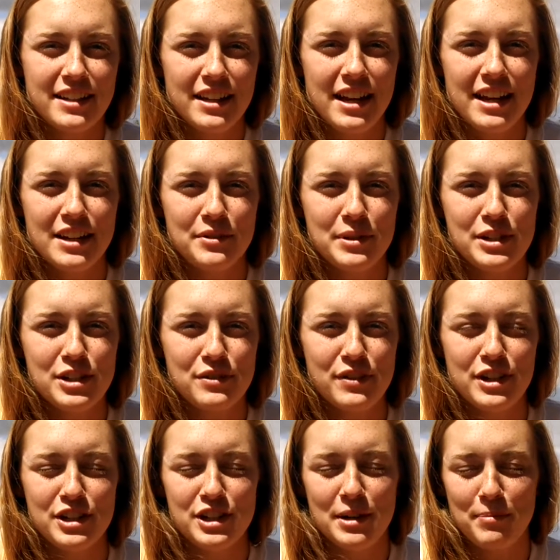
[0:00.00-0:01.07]
Uh, we just
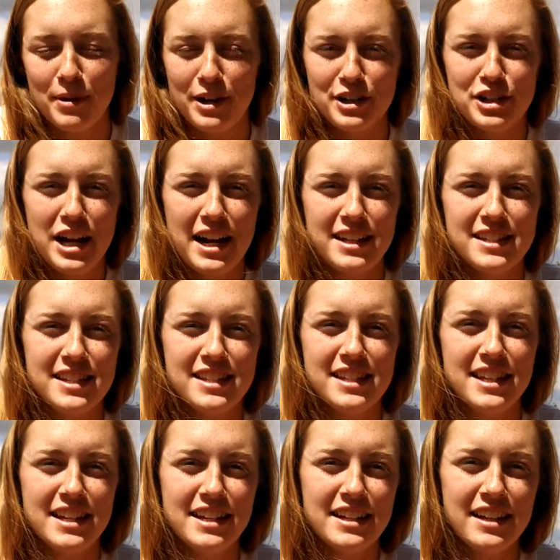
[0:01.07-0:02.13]
finished up our track
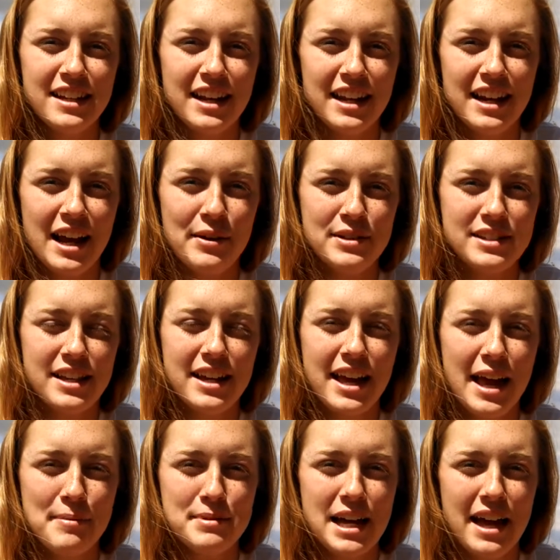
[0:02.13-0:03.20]
season and I was a
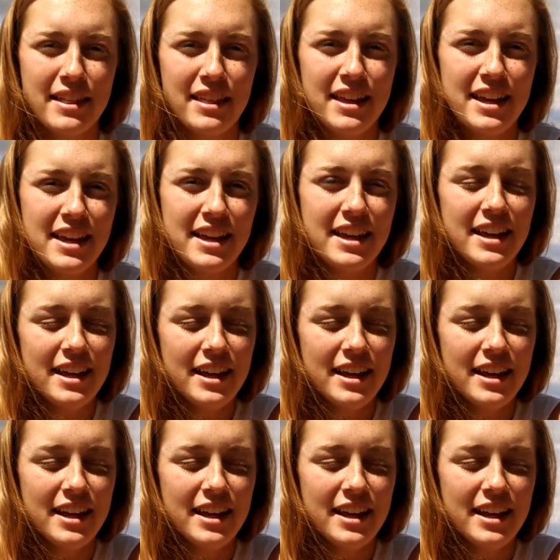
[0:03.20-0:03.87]
heptathlete.